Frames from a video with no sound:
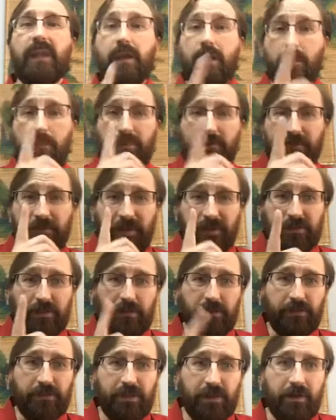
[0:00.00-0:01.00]
Professor
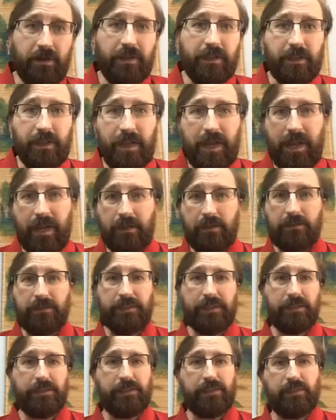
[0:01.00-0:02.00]
Legere, the guy who
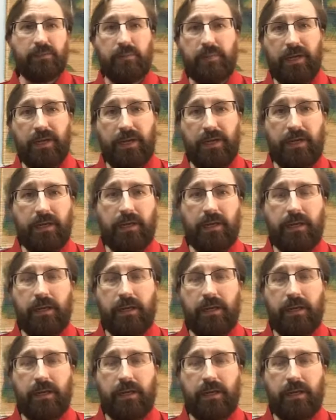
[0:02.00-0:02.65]
teaches me,